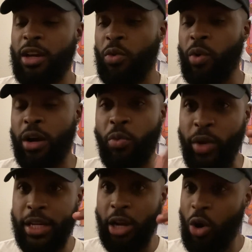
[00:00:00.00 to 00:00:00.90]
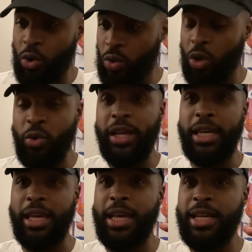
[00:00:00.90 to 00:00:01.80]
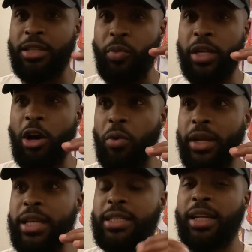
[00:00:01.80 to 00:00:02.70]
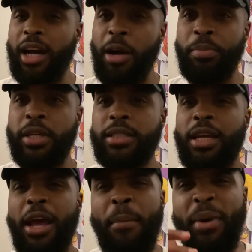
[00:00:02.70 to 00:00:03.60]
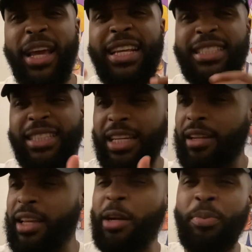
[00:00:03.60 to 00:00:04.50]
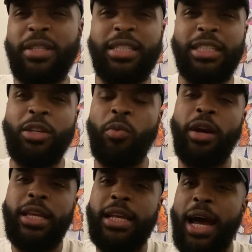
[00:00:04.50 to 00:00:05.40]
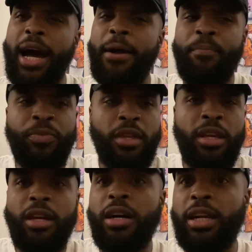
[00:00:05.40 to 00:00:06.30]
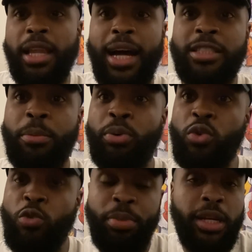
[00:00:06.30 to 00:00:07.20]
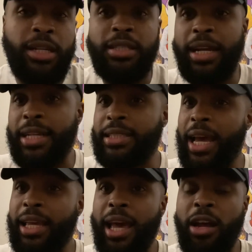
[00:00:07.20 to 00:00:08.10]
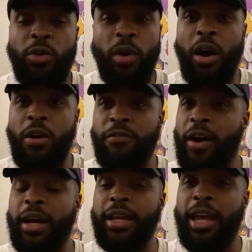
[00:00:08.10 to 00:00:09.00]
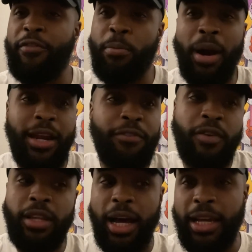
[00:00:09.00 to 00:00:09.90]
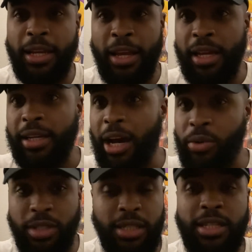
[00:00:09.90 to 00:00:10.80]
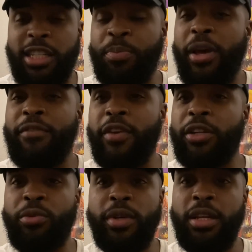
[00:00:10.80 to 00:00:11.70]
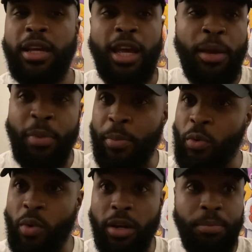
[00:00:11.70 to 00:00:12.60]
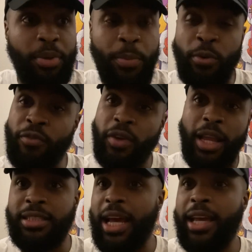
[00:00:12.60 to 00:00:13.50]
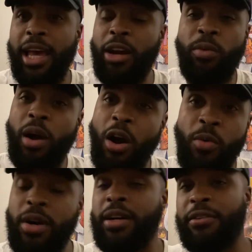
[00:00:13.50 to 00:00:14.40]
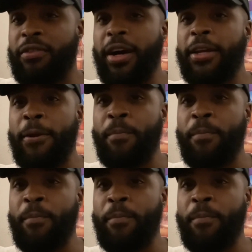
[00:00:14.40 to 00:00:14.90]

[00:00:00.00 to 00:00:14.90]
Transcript: where we know who he is and we know what he's accomplished, but he's still in a position where he got a lot to prove because of that Jack Catterall fight. Everybody feel like that was a suspect victory. People want people feel like Jack Catterall won a fight.